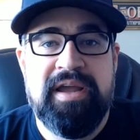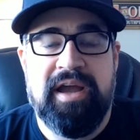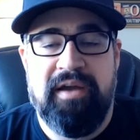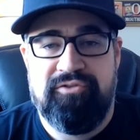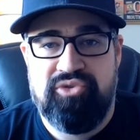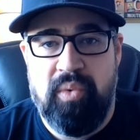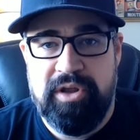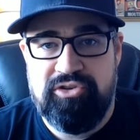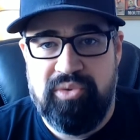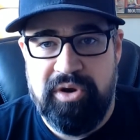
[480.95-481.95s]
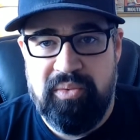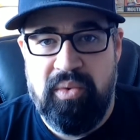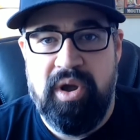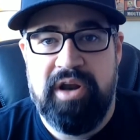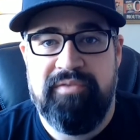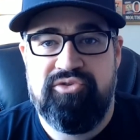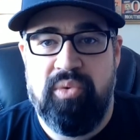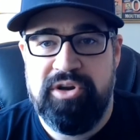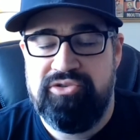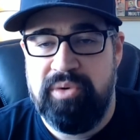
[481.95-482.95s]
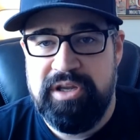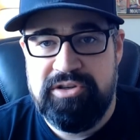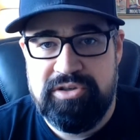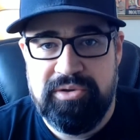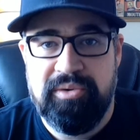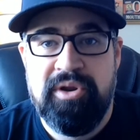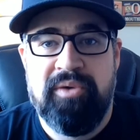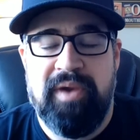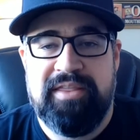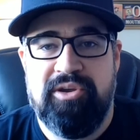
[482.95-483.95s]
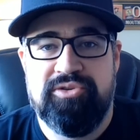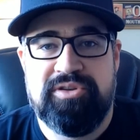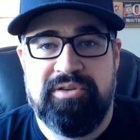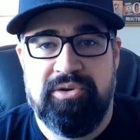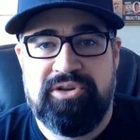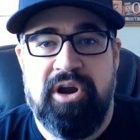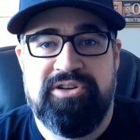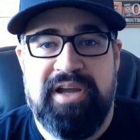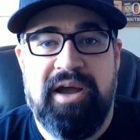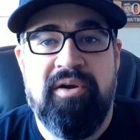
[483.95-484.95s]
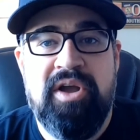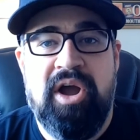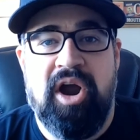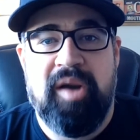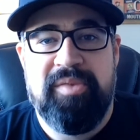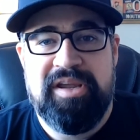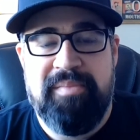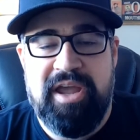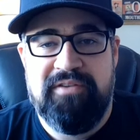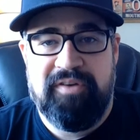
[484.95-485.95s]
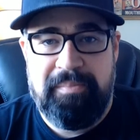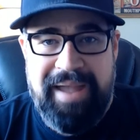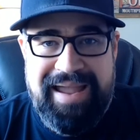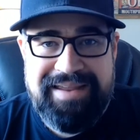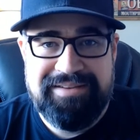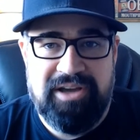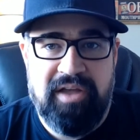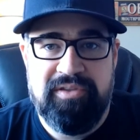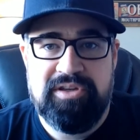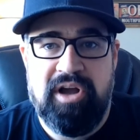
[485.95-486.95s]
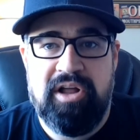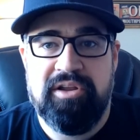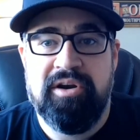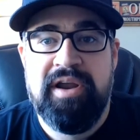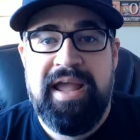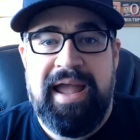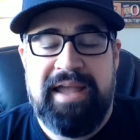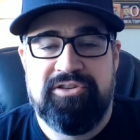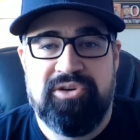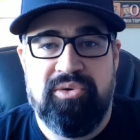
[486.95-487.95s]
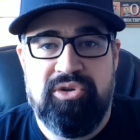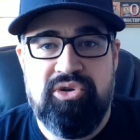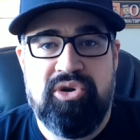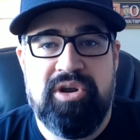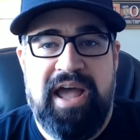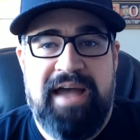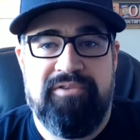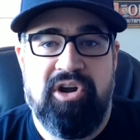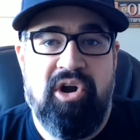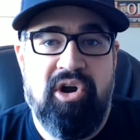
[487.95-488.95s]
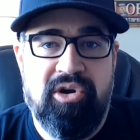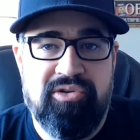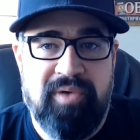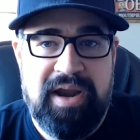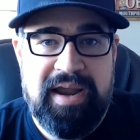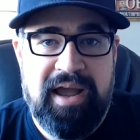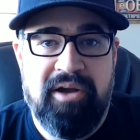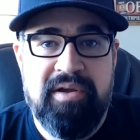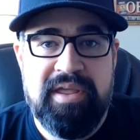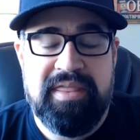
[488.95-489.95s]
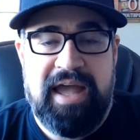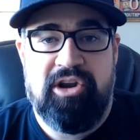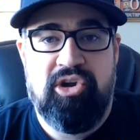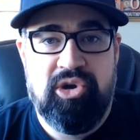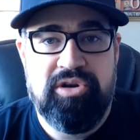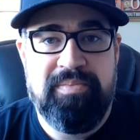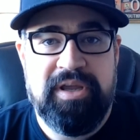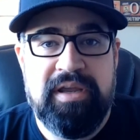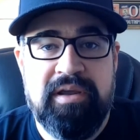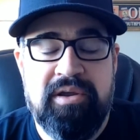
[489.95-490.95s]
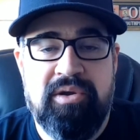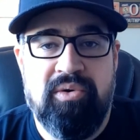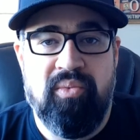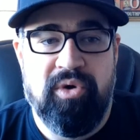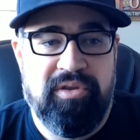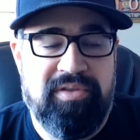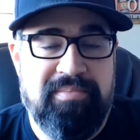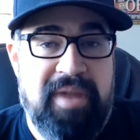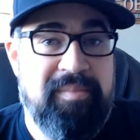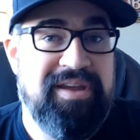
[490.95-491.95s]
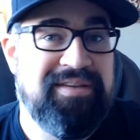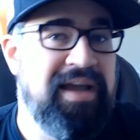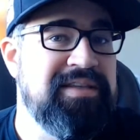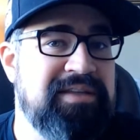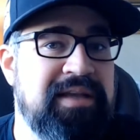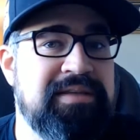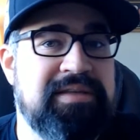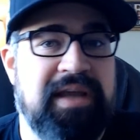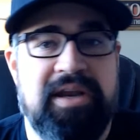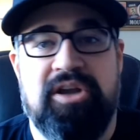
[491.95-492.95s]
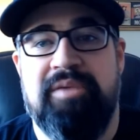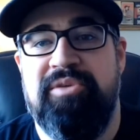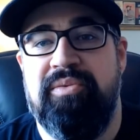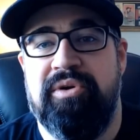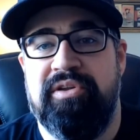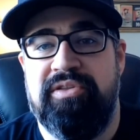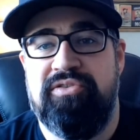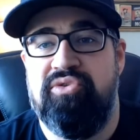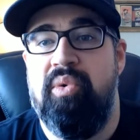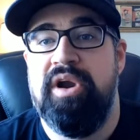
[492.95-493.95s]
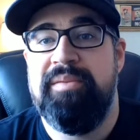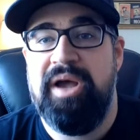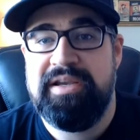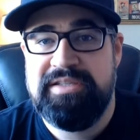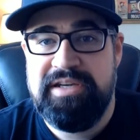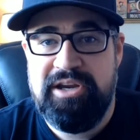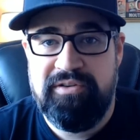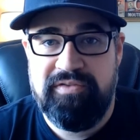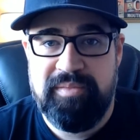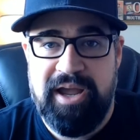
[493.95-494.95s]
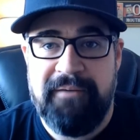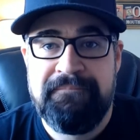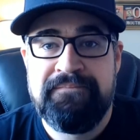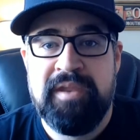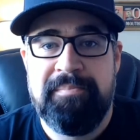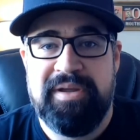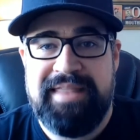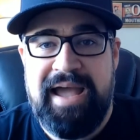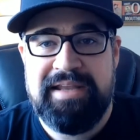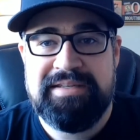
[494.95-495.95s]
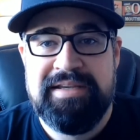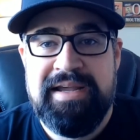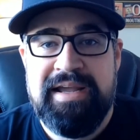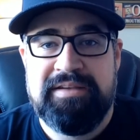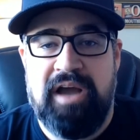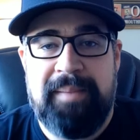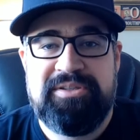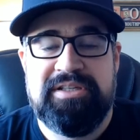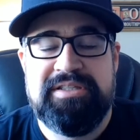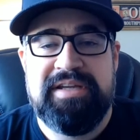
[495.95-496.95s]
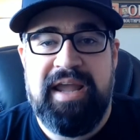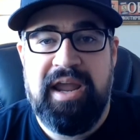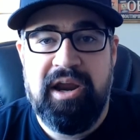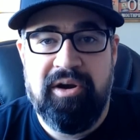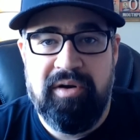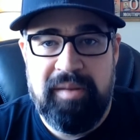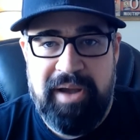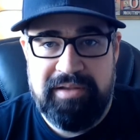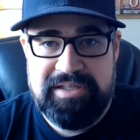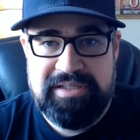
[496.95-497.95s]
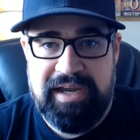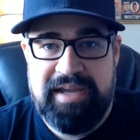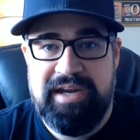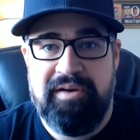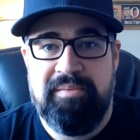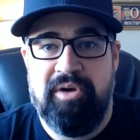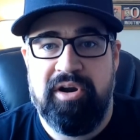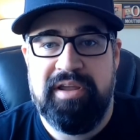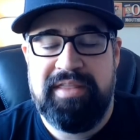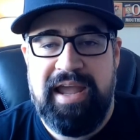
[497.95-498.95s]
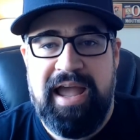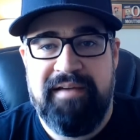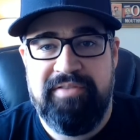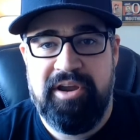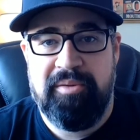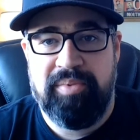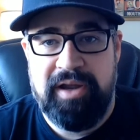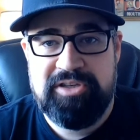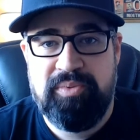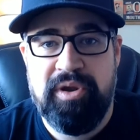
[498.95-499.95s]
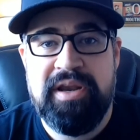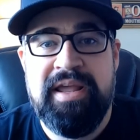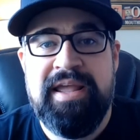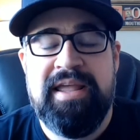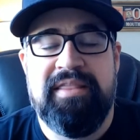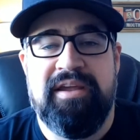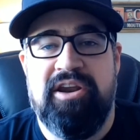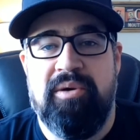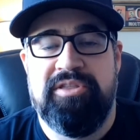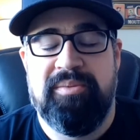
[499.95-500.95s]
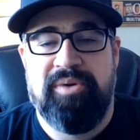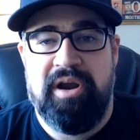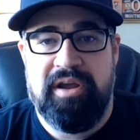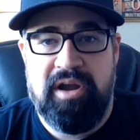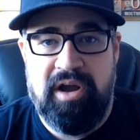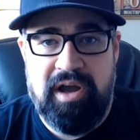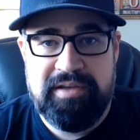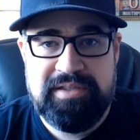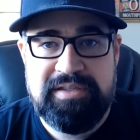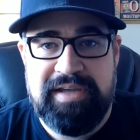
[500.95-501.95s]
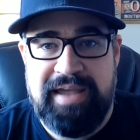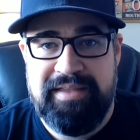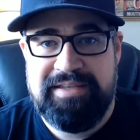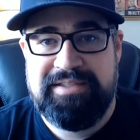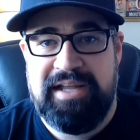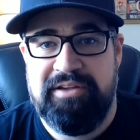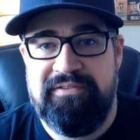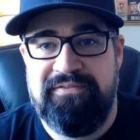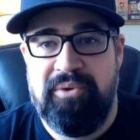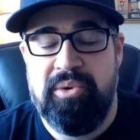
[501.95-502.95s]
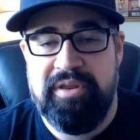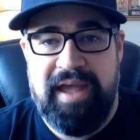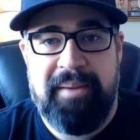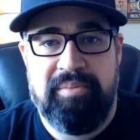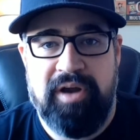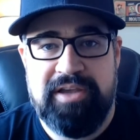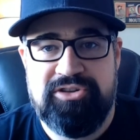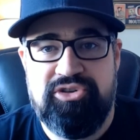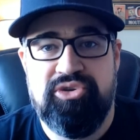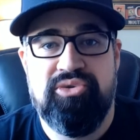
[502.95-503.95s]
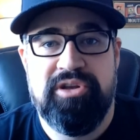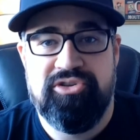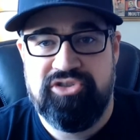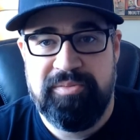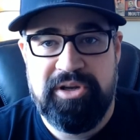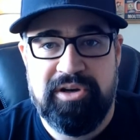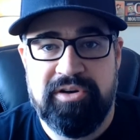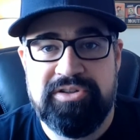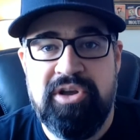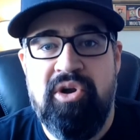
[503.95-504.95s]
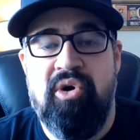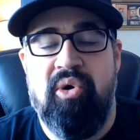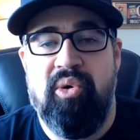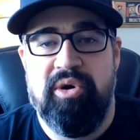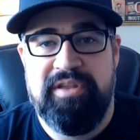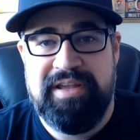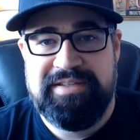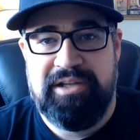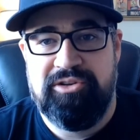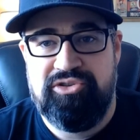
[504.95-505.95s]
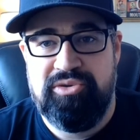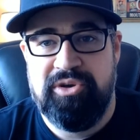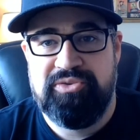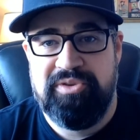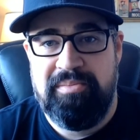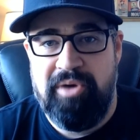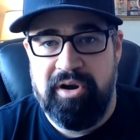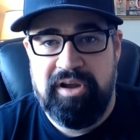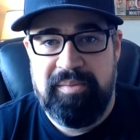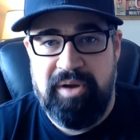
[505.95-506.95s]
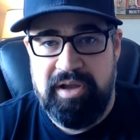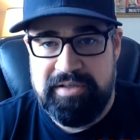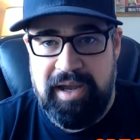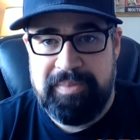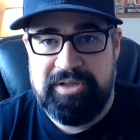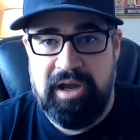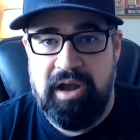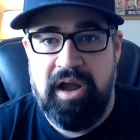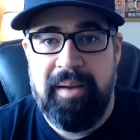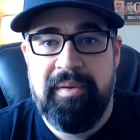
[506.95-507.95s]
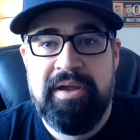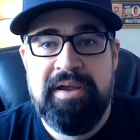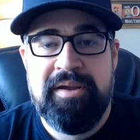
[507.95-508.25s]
of 2021, of 2022, right? Those cards now are being made for pennies on the dollar. And so you could have a card right now that could be worth maybe 10 cents and it could be worth 20 bucks in a year from now. But that is, Topps doesn't care about secondary market. They have their price point. They know what the product costs and they sell it for that price to the distributors, or then they sell it to us with a markup on Topps.com.